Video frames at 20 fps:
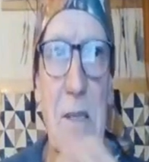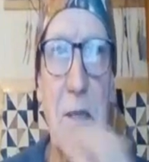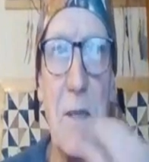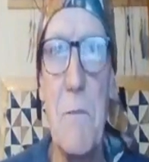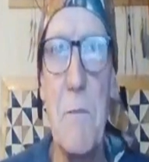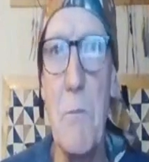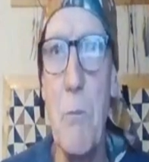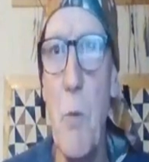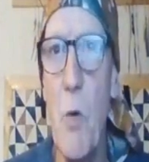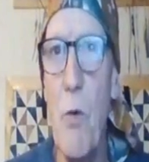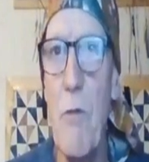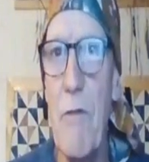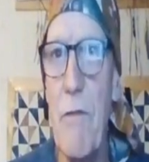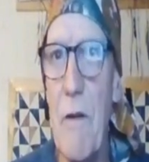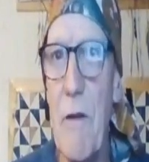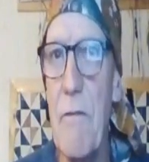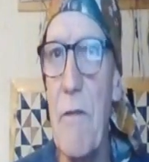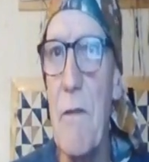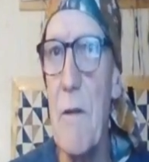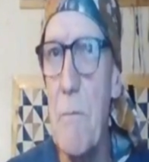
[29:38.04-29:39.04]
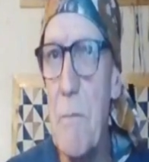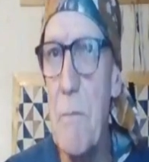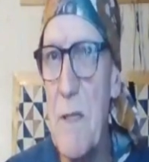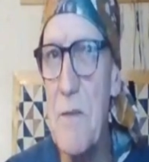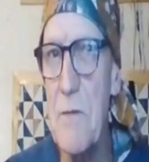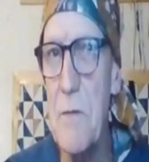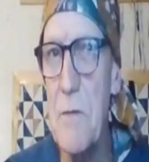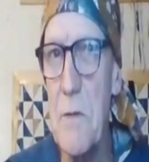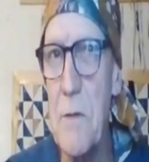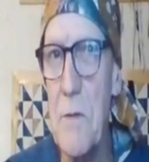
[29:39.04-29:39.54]
move of
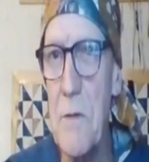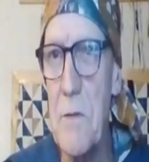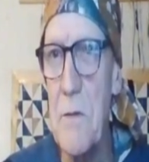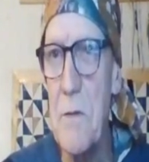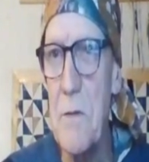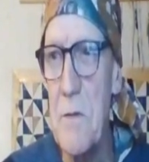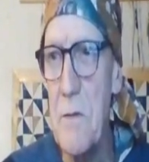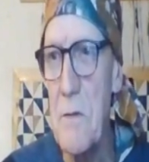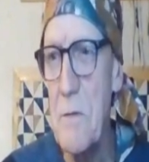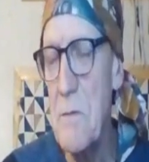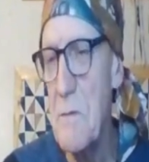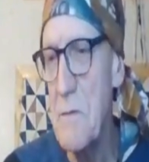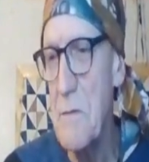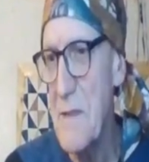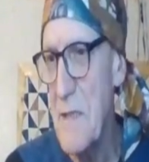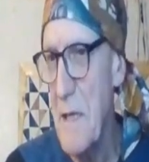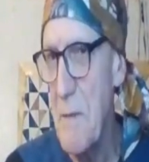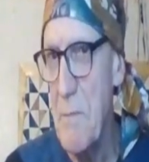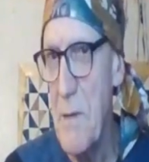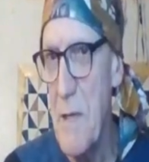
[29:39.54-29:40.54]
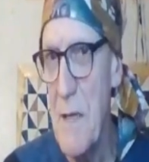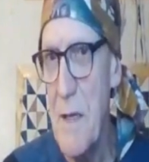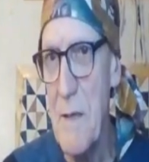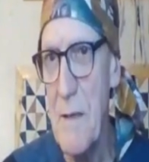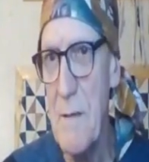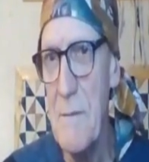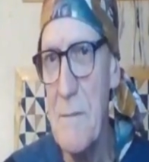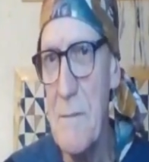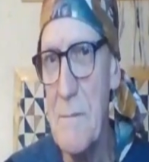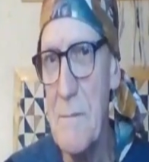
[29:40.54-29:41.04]
Mr. St. Pierre
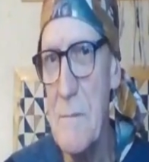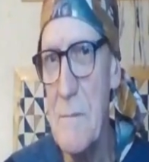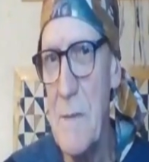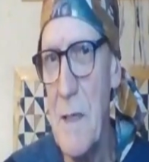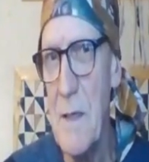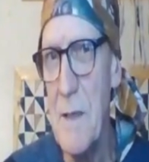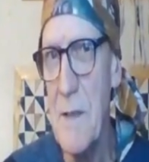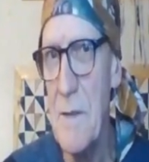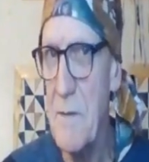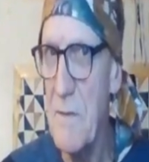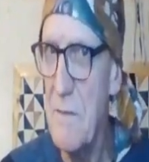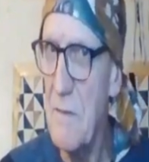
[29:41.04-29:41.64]
are